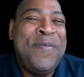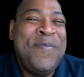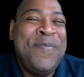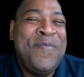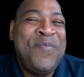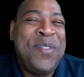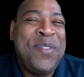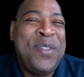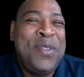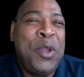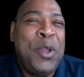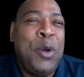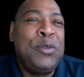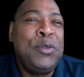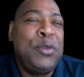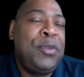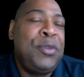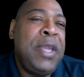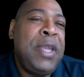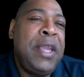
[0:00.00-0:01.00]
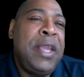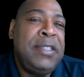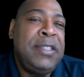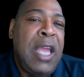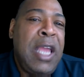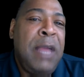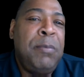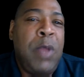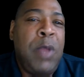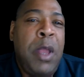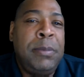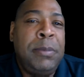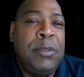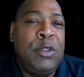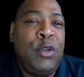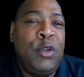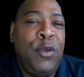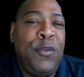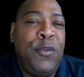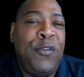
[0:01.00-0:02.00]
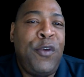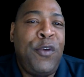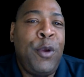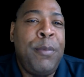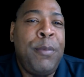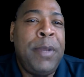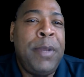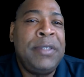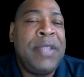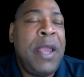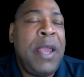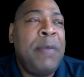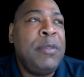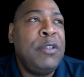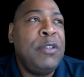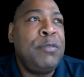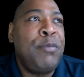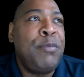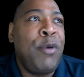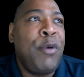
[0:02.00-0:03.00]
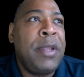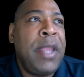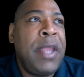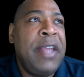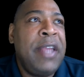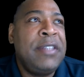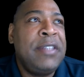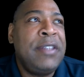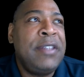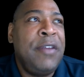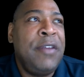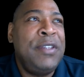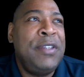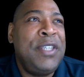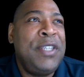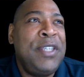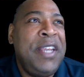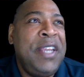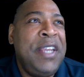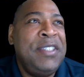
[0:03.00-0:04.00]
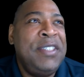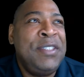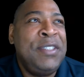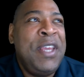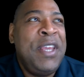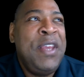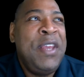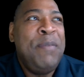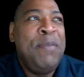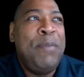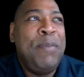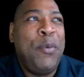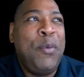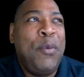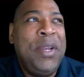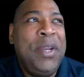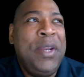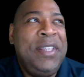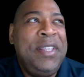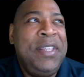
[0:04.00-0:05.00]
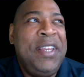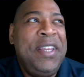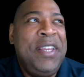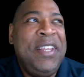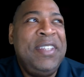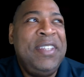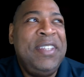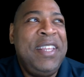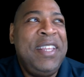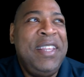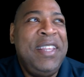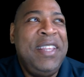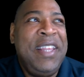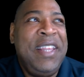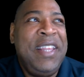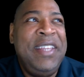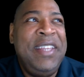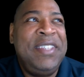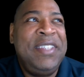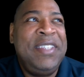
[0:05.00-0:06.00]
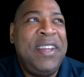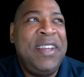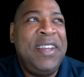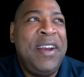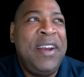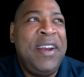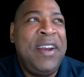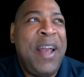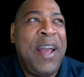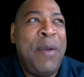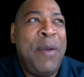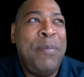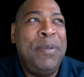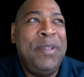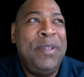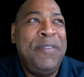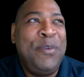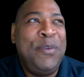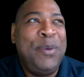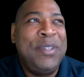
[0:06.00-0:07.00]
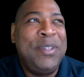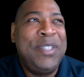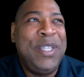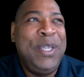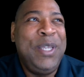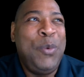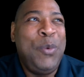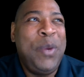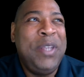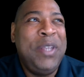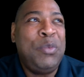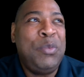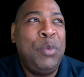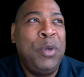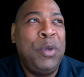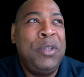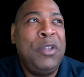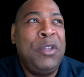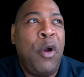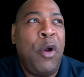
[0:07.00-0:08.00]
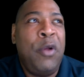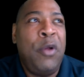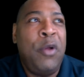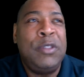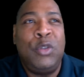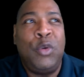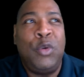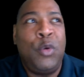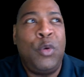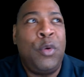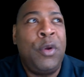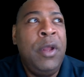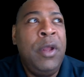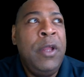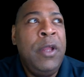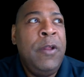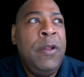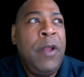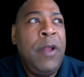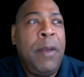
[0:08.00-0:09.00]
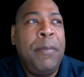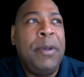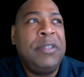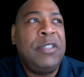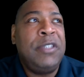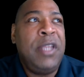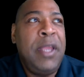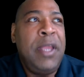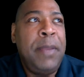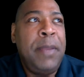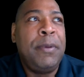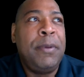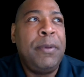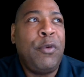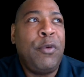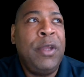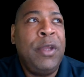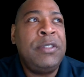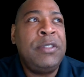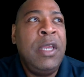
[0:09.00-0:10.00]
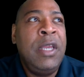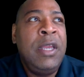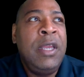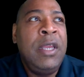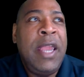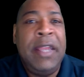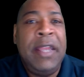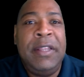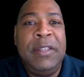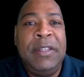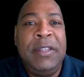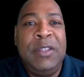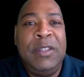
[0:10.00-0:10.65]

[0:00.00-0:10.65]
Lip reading: those are things I'm sure you've heard by the time of this broadcast of the changes. But what it did is it led to, I believe it was Lee Westwood calling the tour a bunch of hypocrites. And